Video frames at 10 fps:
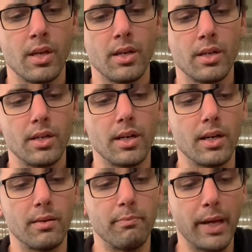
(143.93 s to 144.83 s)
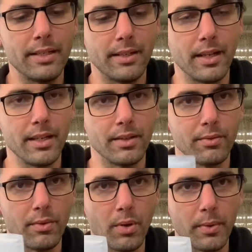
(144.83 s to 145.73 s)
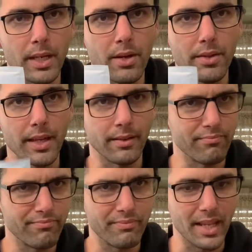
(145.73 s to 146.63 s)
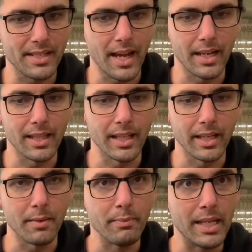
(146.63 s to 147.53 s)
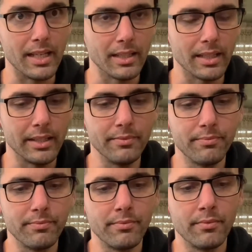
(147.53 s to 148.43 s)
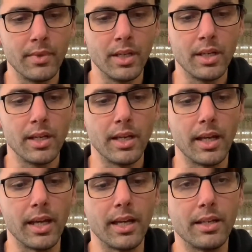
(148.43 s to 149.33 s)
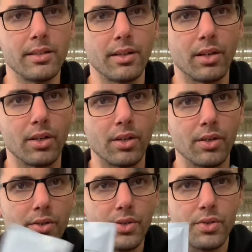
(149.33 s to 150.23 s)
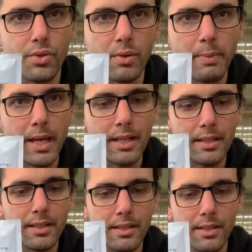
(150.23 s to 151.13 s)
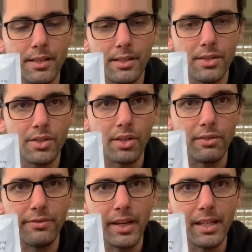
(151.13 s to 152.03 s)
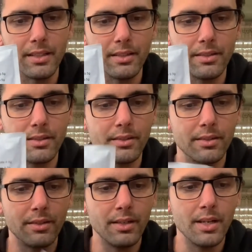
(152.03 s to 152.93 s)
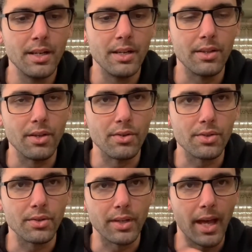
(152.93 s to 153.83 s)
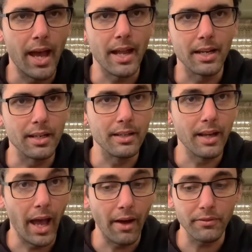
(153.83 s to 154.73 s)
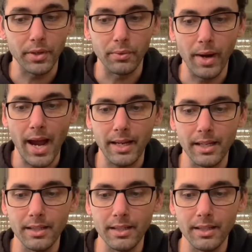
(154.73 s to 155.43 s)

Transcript: Bentonite, well, we know that gets added like immediately. And our sorbate sulfite, those will get added after racking.